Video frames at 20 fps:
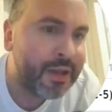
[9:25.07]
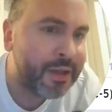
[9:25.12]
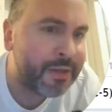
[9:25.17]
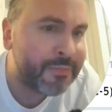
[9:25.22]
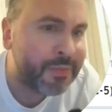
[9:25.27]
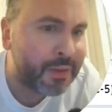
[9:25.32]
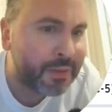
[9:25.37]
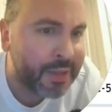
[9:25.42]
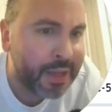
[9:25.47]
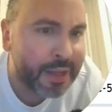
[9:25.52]

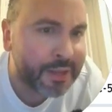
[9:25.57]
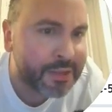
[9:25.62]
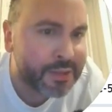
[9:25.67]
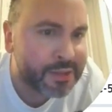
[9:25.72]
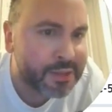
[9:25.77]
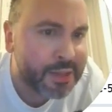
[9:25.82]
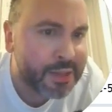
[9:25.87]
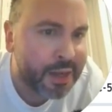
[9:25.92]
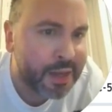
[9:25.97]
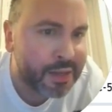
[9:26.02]
If you like
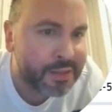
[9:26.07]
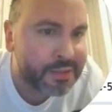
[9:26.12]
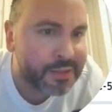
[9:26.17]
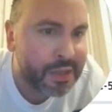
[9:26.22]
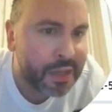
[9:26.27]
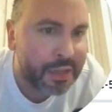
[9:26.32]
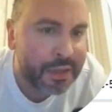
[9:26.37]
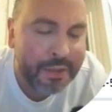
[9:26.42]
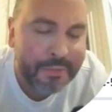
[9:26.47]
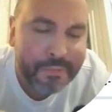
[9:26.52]
this
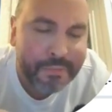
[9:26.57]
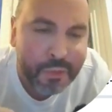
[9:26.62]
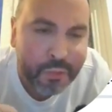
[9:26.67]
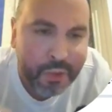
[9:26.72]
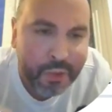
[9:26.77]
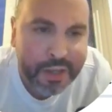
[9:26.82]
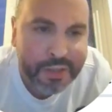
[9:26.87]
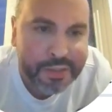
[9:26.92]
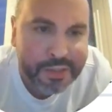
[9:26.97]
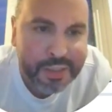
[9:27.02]
content, if you
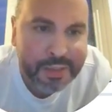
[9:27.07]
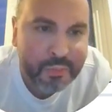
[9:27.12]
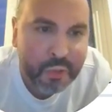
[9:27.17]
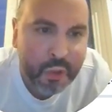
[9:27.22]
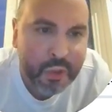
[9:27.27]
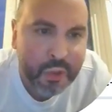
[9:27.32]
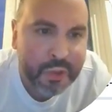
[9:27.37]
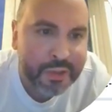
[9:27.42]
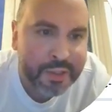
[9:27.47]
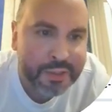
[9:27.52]
want to see
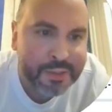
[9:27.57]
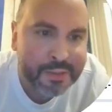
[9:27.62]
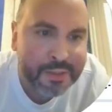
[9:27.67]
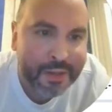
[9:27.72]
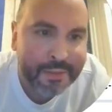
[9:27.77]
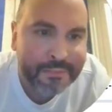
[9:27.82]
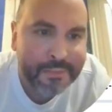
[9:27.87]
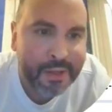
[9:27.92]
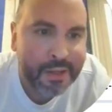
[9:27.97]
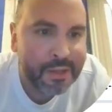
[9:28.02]
more of this
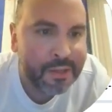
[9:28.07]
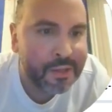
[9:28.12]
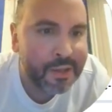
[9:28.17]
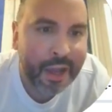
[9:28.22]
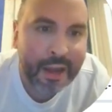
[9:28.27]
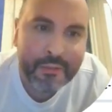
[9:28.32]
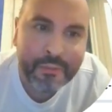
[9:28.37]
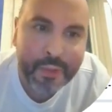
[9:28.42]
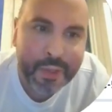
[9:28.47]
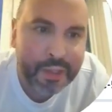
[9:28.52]
stuff,
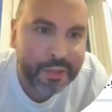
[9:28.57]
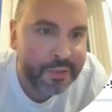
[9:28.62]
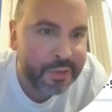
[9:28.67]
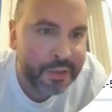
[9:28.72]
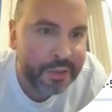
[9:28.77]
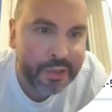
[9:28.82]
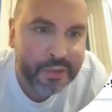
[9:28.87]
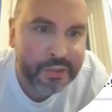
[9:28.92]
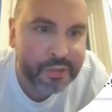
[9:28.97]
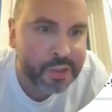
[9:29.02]
I
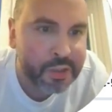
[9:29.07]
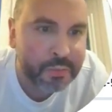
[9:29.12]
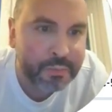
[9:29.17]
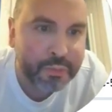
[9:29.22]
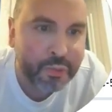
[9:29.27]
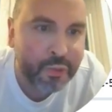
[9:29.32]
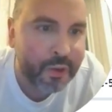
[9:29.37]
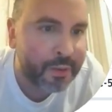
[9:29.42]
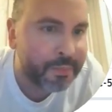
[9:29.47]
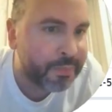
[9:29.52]
really need your
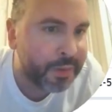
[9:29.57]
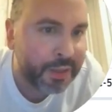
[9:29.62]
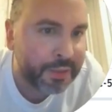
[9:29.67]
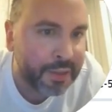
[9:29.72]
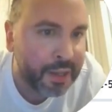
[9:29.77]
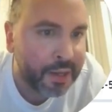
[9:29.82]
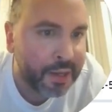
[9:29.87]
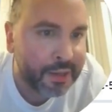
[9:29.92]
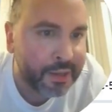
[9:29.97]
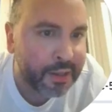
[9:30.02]
support by
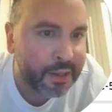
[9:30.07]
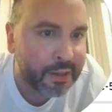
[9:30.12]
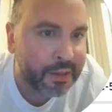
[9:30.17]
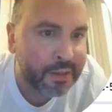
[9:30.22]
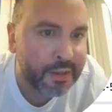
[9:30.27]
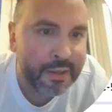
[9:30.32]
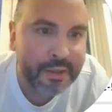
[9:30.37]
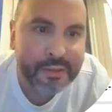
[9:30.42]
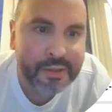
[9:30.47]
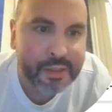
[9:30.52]

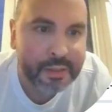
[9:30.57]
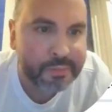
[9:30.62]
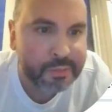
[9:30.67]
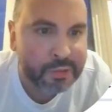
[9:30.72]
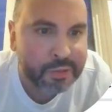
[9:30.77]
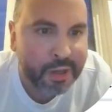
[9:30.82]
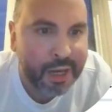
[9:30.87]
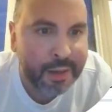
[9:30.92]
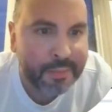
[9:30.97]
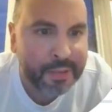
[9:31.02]
liking,
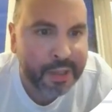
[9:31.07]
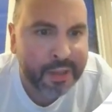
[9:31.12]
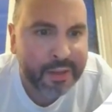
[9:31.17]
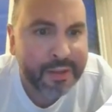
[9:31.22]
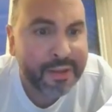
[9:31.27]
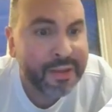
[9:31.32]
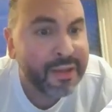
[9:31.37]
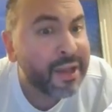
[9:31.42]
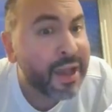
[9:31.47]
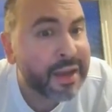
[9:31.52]
subscribing,
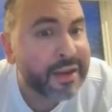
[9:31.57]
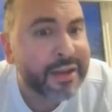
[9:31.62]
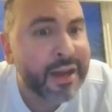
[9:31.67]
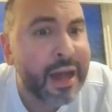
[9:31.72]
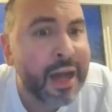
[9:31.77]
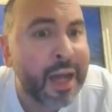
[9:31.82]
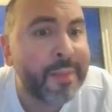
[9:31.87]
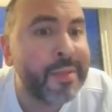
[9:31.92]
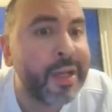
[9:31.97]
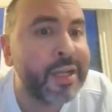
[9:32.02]
and
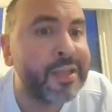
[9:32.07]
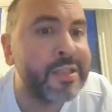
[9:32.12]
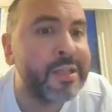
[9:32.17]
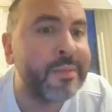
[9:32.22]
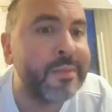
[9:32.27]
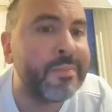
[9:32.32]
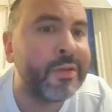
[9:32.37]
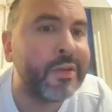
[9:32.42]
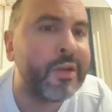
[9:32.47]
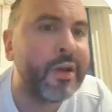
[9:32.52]

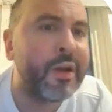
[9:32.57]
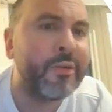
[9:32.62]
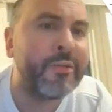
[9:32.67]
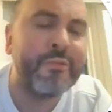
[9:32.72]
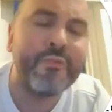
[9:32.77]
commenting below.